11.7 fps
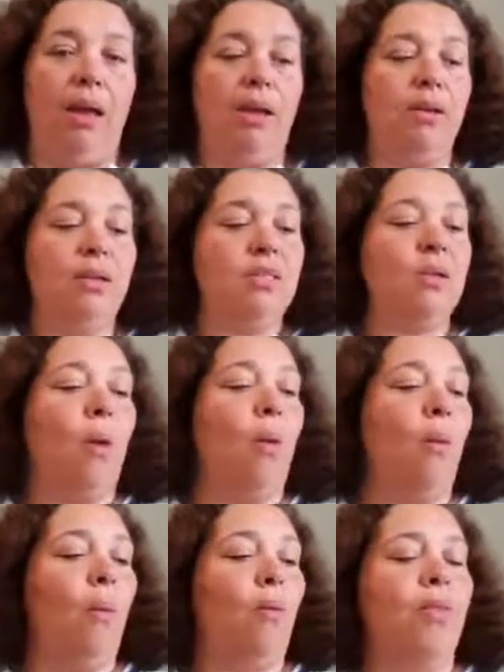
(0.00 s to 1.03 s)

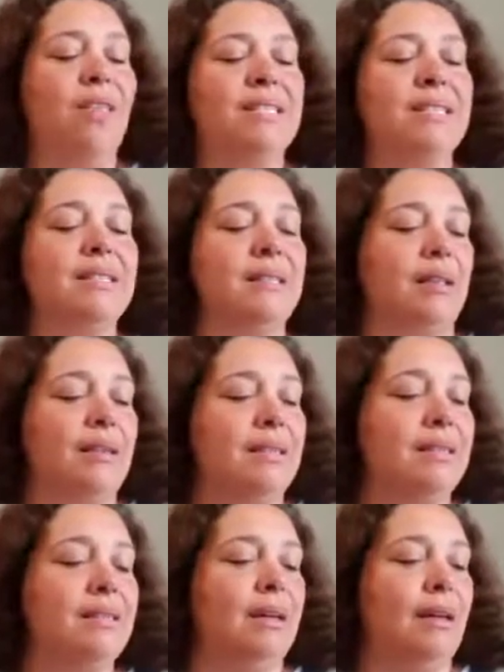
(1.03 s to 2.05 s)
So this
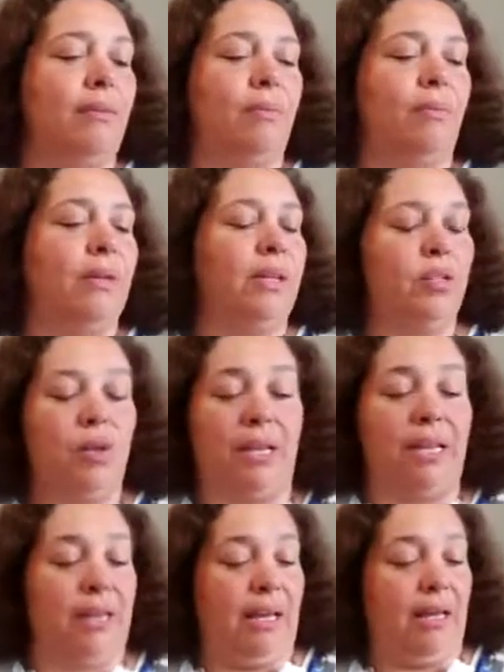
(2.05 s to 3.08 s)
is a really
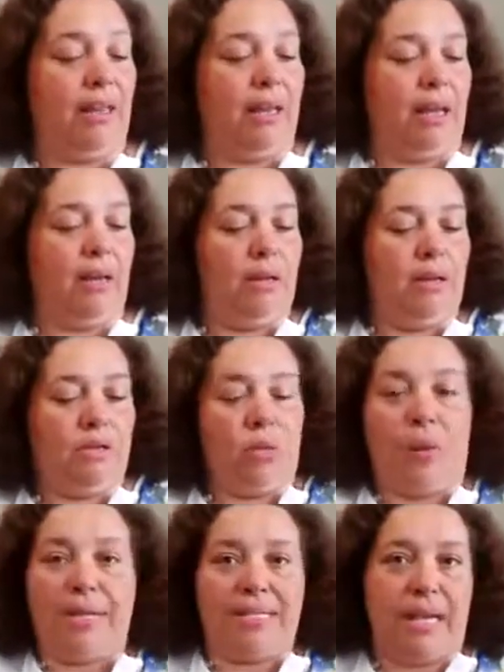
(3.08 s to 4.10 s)
tricky thing that
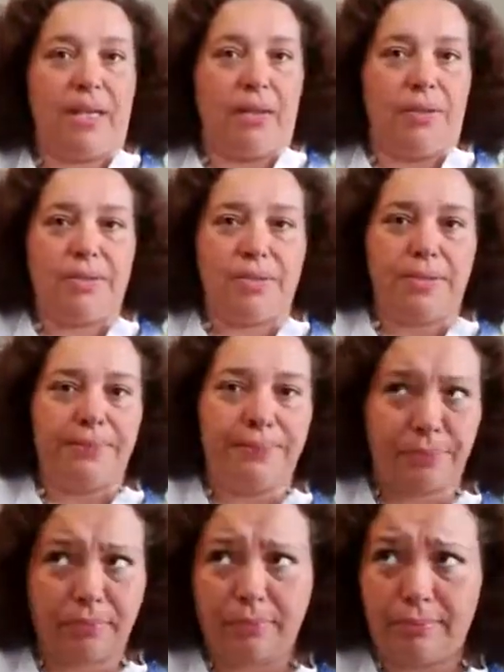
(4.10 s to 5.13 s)
direct sellers
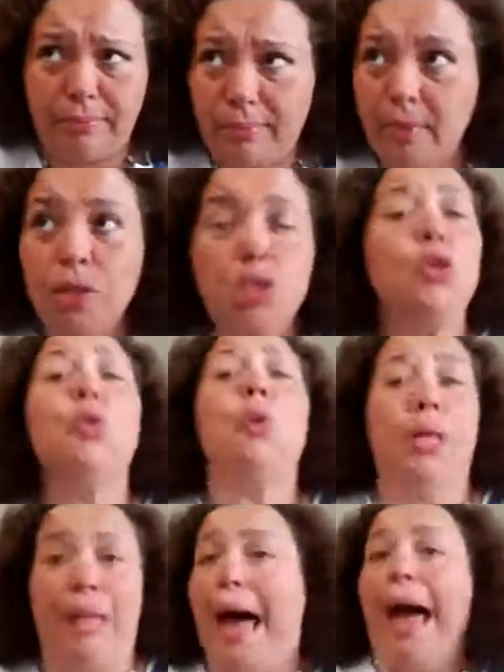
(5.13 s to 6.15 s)
do
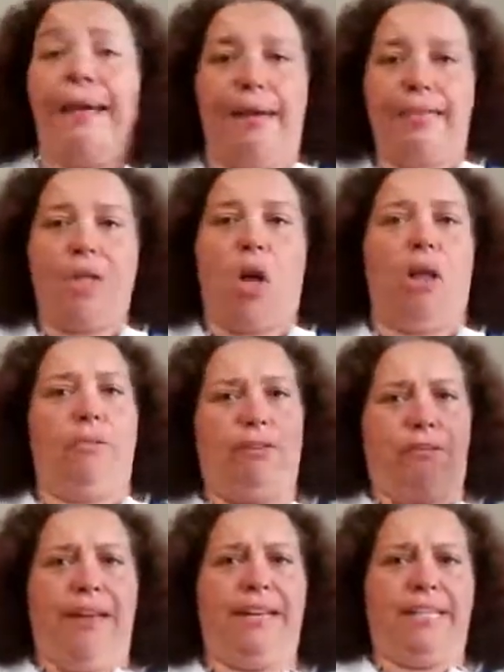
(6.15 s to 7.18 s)
a lot. It's called
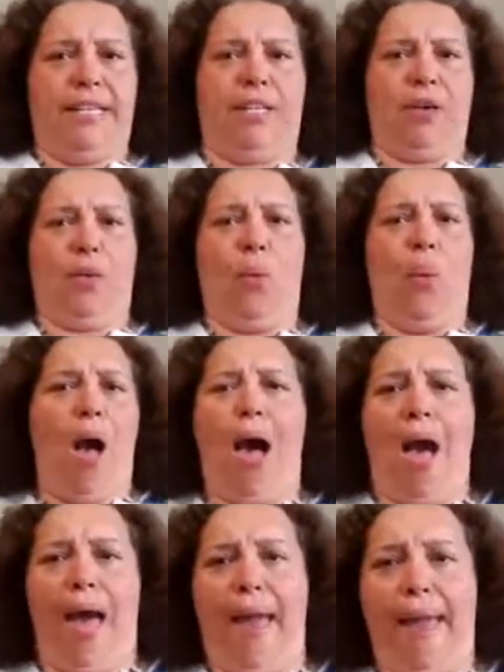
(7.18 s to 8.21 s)
finding your
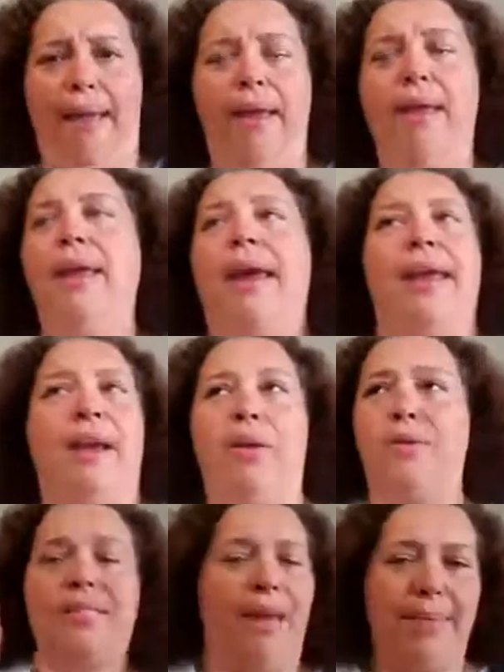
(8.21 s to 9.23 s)
why. And I
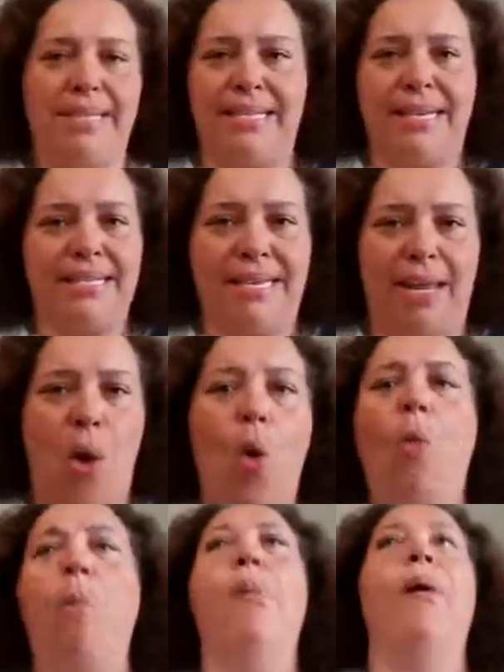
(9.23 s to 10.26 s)
know Simon Sinek's got a
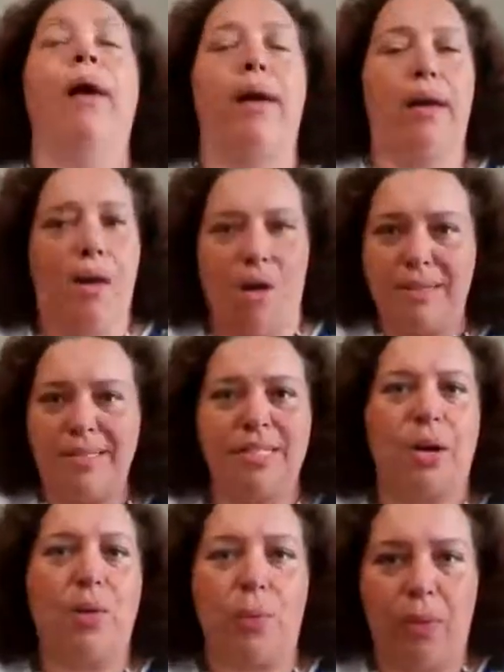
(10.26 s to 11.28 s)
whole book called
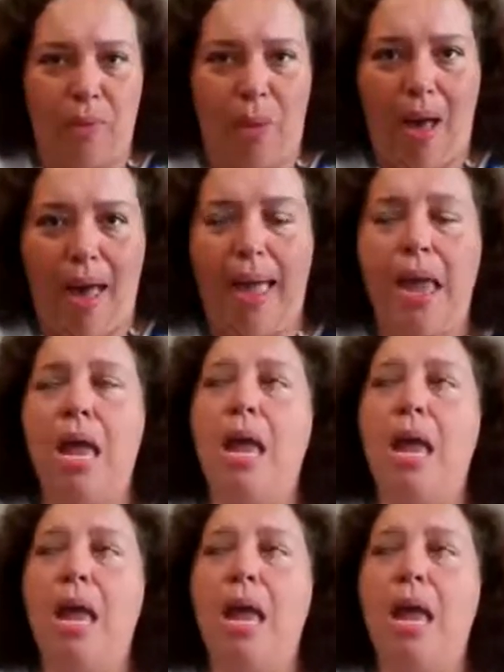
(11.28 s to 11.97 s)
Start With Why.